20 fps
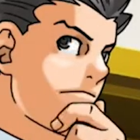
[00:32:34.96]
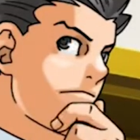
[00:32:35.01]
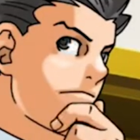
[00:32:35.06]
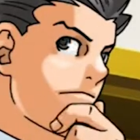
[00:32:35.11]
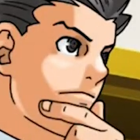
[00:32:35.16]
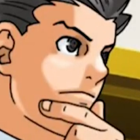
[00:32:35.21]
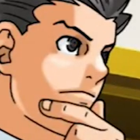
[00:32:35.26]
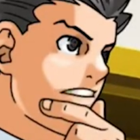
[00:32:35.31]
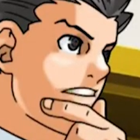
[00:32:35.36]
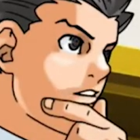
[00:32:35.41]
a
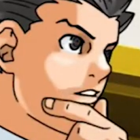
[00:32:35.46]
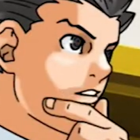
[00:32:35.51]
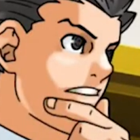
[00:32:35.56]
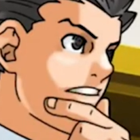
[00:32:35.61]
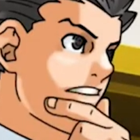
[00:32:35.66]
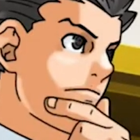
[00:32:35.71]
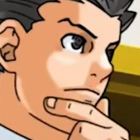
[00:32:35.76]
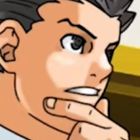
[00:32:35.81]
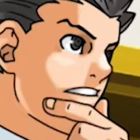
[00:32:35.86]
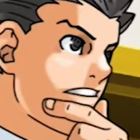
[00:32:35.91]
second.
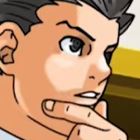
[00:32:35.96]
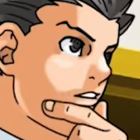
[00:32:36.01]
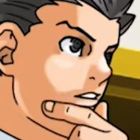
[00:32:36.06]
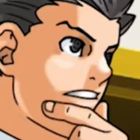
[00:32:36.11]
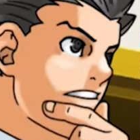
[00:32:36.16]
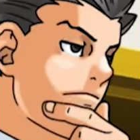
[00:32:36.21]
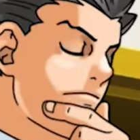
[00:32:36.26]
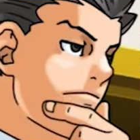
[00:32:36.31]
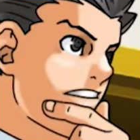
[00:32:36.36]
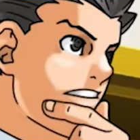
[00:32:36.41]
I
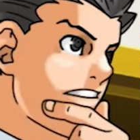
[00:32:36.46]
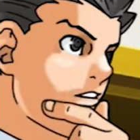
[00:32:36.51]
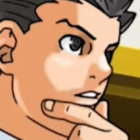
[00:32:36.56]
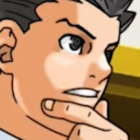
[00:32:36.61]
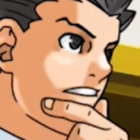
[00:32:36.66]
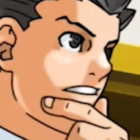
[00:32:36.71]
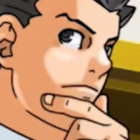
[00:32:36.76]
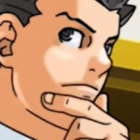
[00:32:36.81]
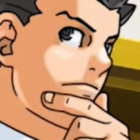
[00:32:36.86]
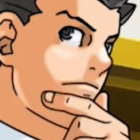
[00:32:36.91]
thought you came to
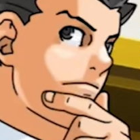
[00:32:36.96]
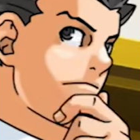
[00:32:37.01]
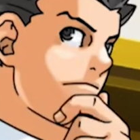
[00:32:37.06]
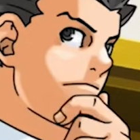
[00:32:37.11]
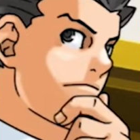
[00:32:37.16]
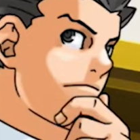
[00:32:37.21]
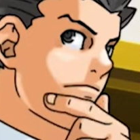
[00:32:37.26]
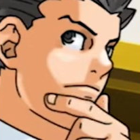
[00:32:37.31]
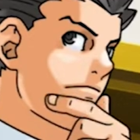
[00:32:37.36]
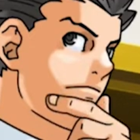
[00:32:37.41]
Studio 1 for
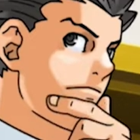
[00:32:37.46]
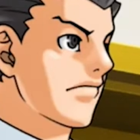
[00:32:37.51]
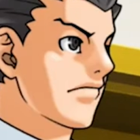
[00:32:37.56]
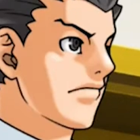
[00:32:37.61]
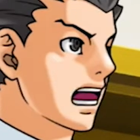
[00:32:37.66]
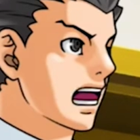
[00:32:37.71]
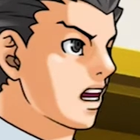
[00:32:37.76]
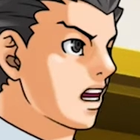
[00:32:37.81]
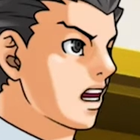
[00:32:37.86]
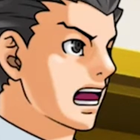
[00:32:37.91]

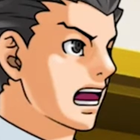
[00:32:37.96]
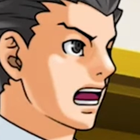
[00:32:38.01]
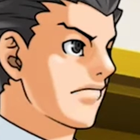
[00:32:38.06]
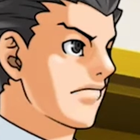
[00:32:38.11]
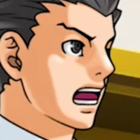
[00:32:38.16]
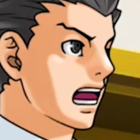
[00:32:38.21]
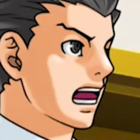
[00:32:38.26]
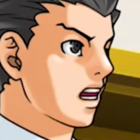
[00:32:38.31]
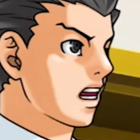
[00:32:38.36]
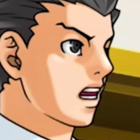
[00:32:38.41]
rehearsal.
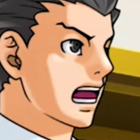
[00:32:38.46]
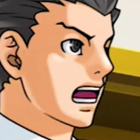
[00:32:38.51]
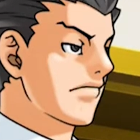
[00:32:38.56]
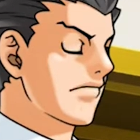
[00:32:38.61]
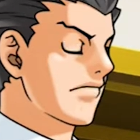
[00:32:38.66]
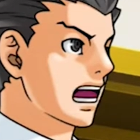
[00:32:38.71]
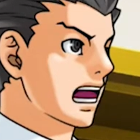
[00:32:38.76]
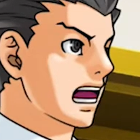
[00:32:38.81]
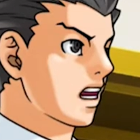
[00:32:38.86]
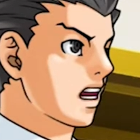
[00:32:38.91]
Why didn't you
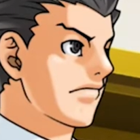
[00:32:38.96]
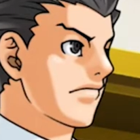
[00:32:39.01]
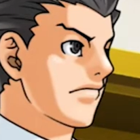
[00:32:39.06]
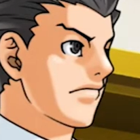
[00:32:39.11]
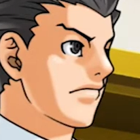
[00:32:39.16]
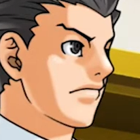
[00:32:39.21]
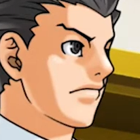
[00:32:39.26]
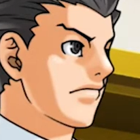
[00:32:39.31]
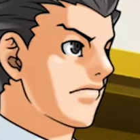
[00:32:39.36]
bring your scripted